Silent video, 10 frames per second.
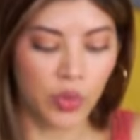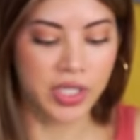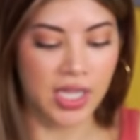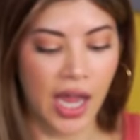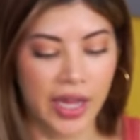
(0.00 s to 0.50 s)
both
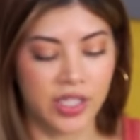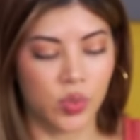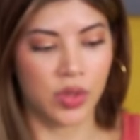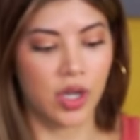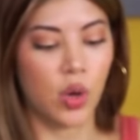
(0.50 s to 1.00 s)
sides
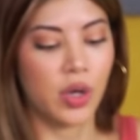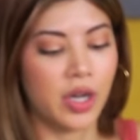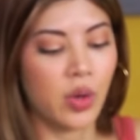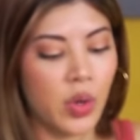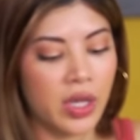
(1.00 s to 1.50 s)
with
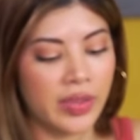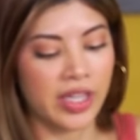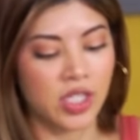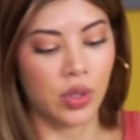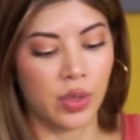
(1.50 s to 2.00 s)
coconut oil and
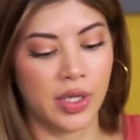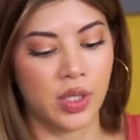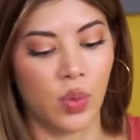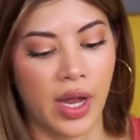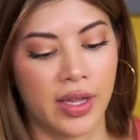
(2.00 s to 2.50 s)
that's the only
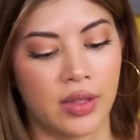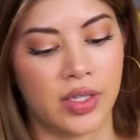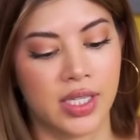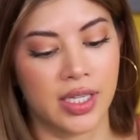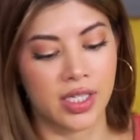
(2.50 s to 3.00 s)
reason why it
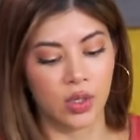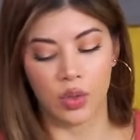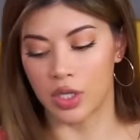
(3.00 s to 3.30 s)
looks like so